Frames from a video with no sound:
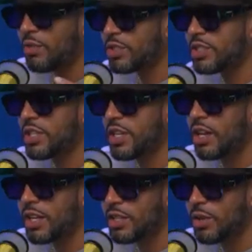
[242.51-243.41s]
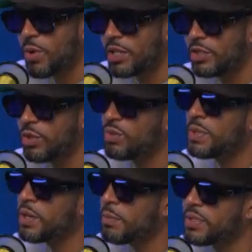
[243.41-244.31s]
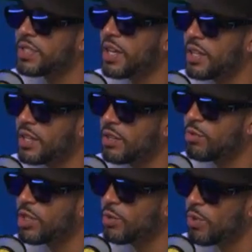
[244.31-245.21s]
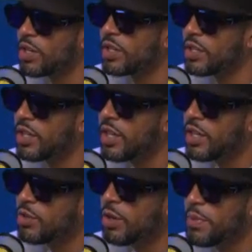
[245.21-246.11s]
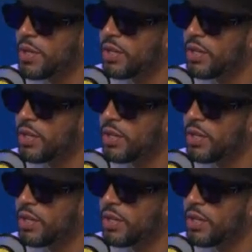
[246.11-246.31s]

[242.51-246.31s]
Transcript: to see how like the West Coast be coming together and really working. You know what I mean?